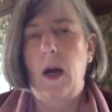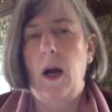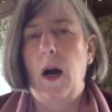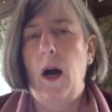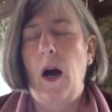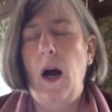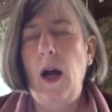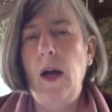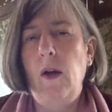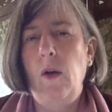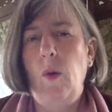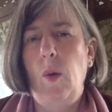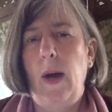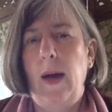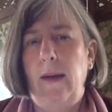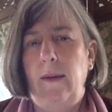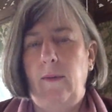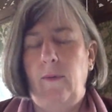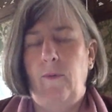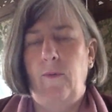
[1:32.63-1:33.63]
I
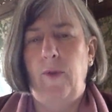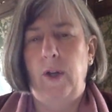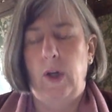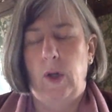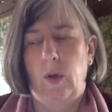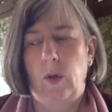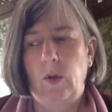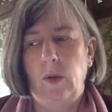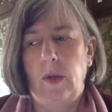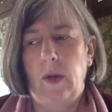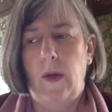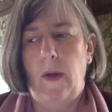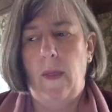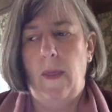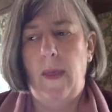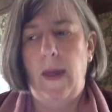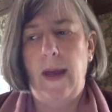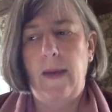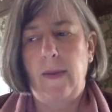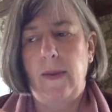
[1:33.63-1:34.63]
always felt
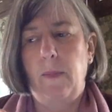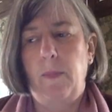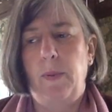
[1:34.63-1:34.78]
that the